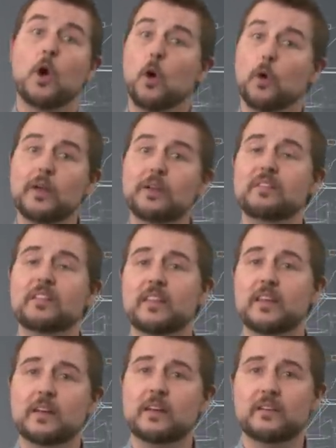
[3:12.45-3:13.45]
or even
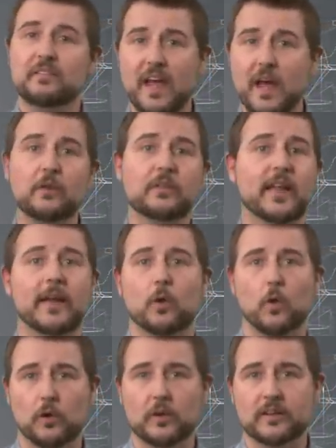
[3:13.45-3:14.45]
think of
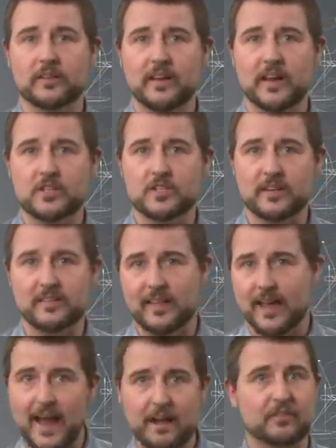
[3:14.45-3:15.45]
healthcare organizations
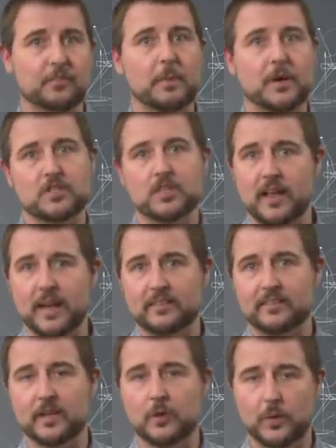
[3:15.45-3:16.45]
that have
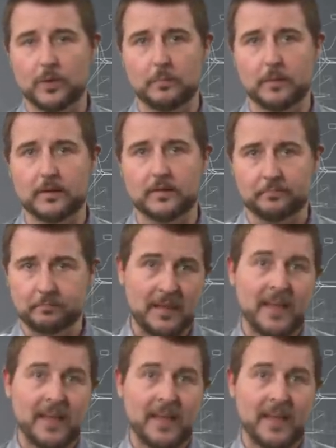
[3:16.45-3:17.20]
specialized equipment.